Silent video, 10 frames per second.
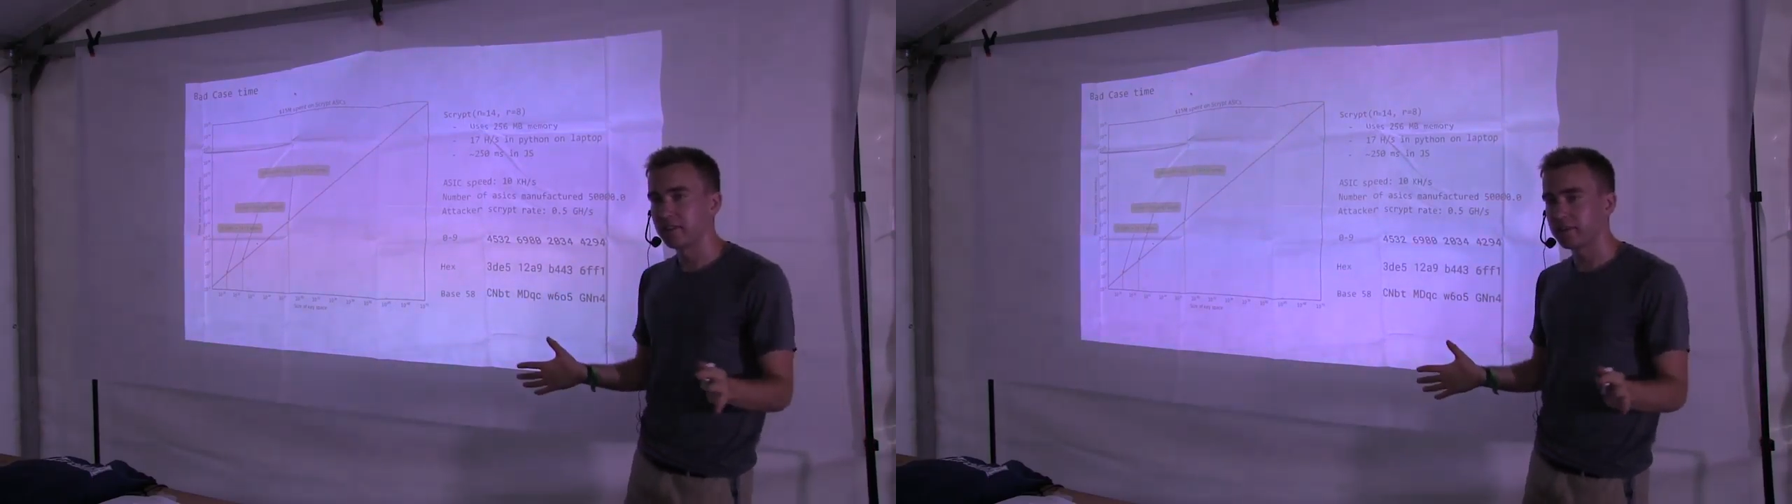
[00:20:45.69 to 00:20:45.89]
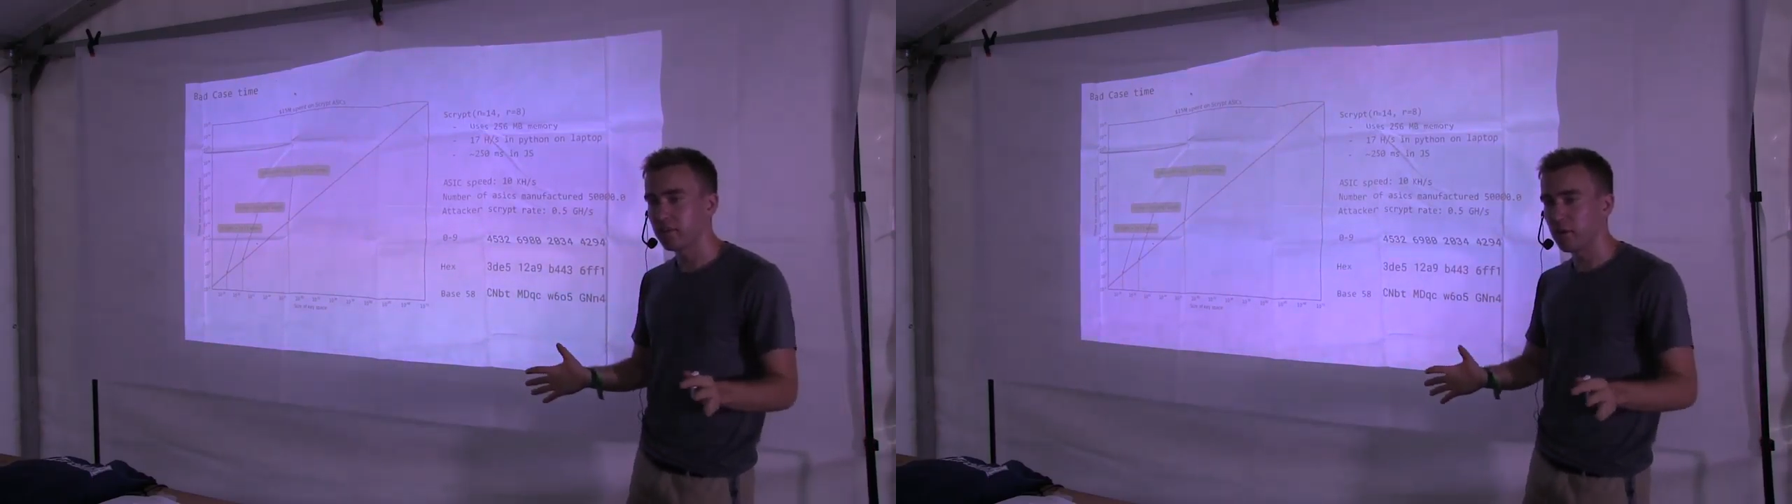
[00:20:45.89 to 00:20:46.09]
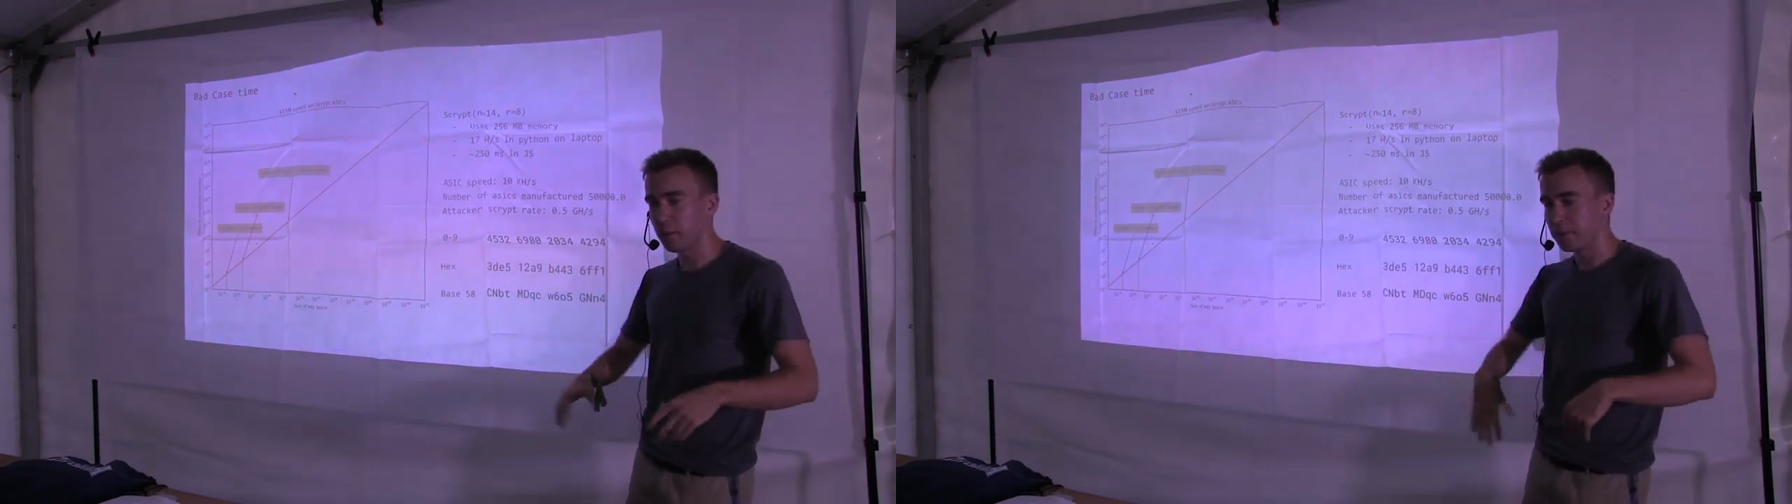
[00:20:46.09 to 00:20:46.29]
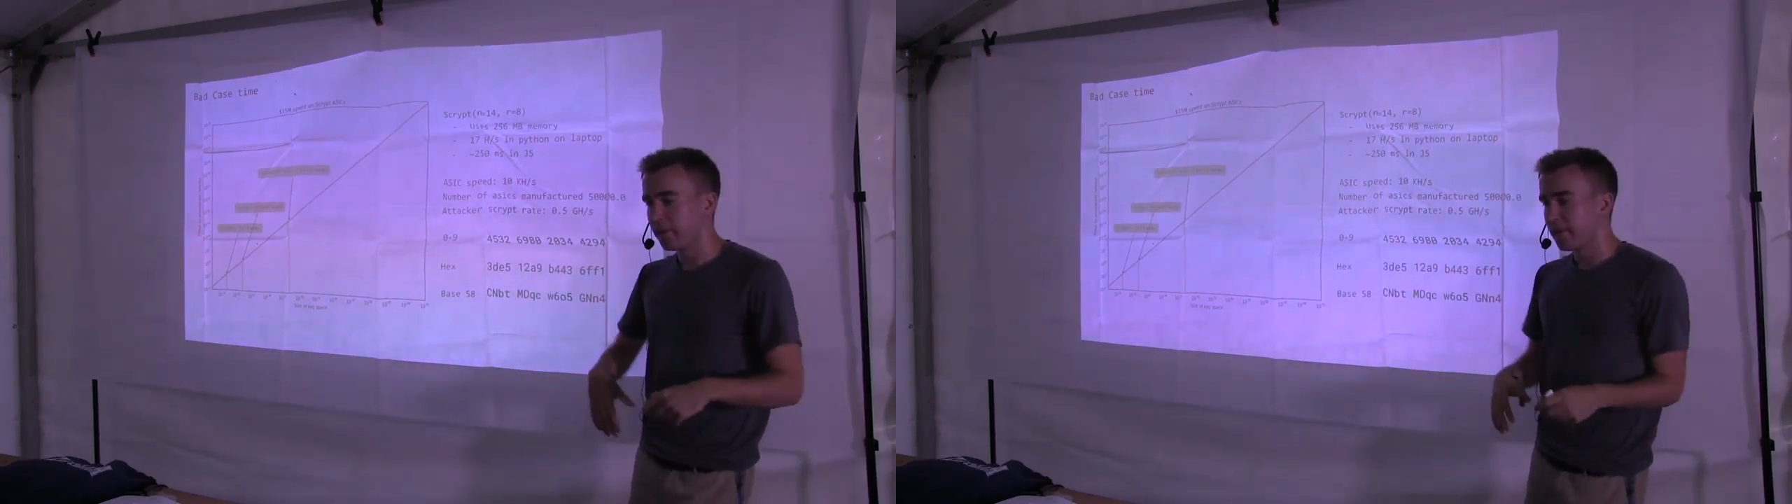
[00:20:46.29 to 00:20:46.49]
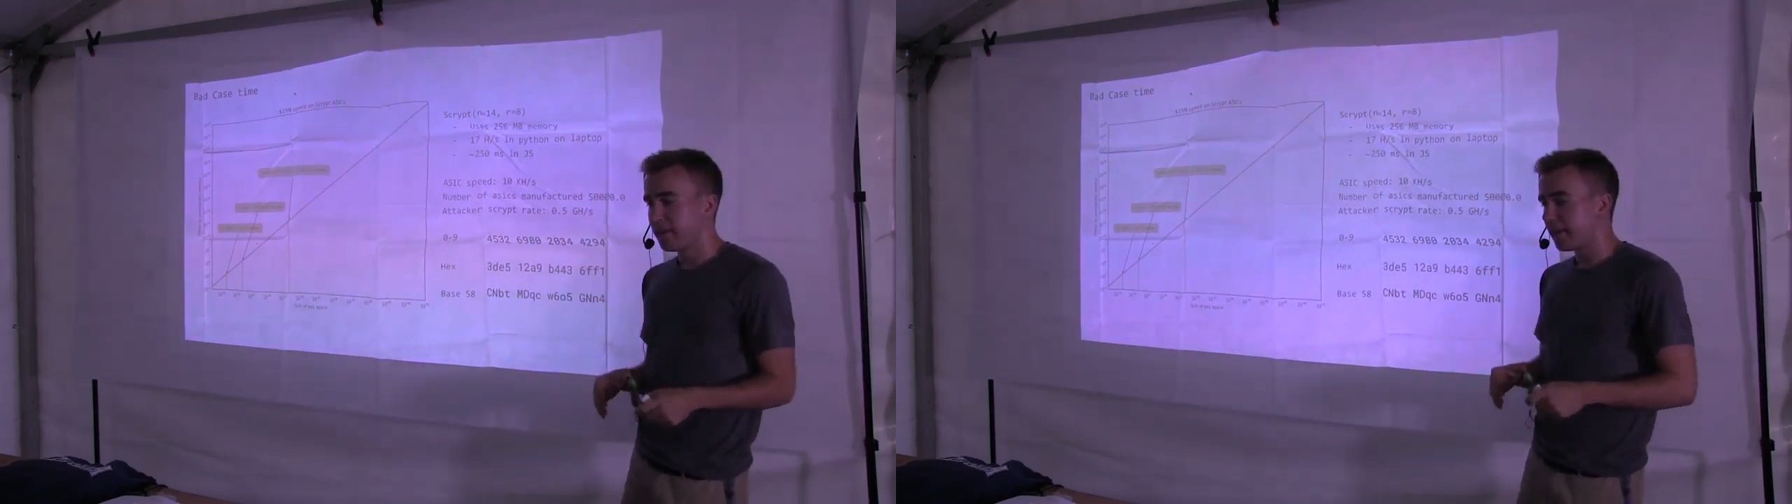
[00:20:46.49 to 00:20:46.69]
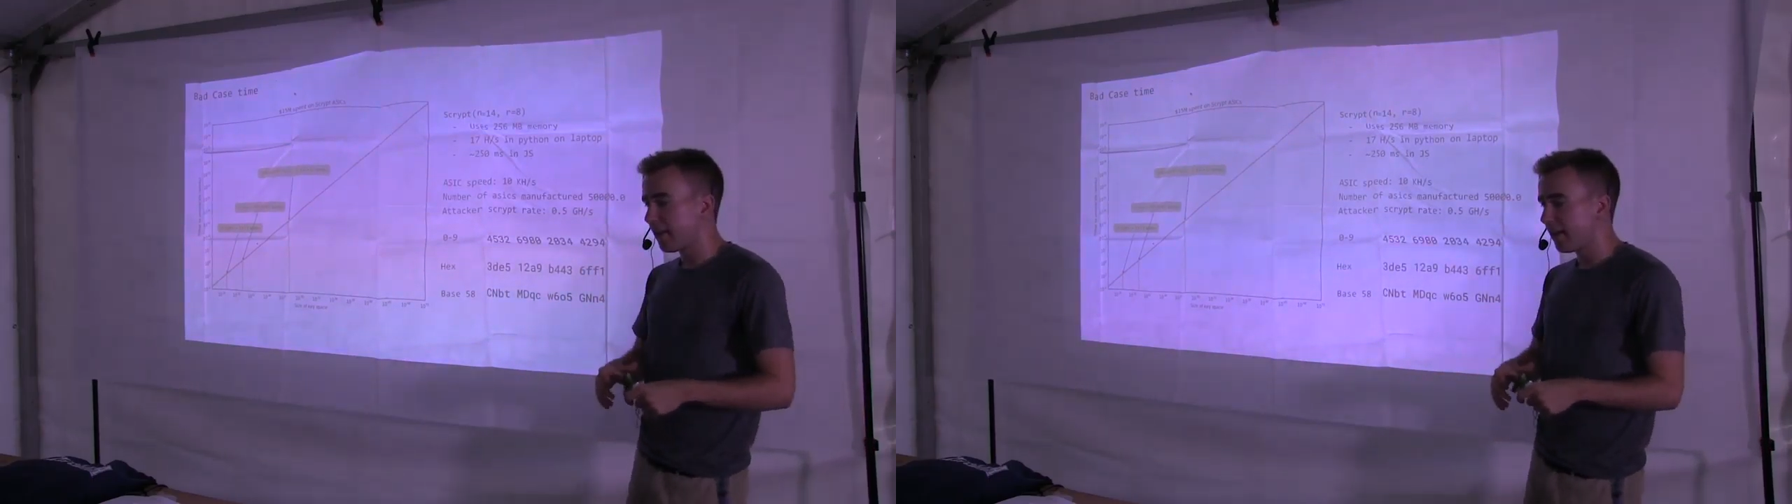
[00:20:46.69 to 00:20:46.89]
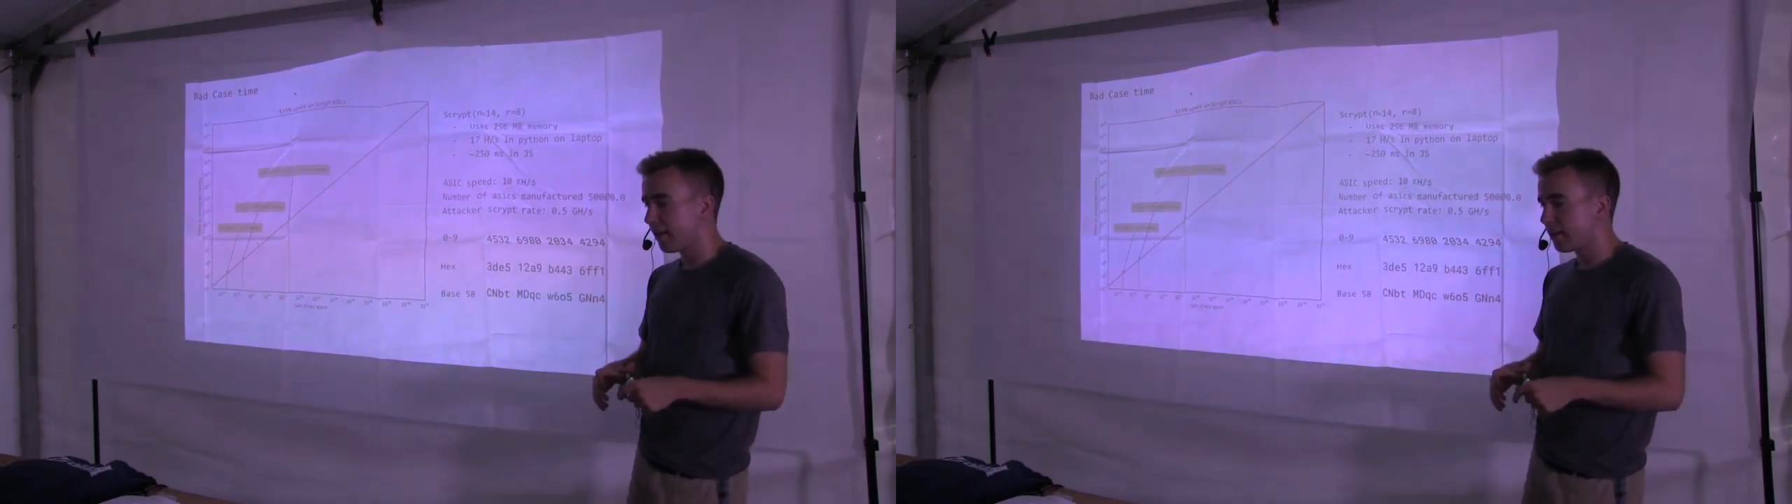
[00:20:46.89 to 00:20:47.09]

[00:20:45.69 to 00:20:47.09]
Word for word: So uh,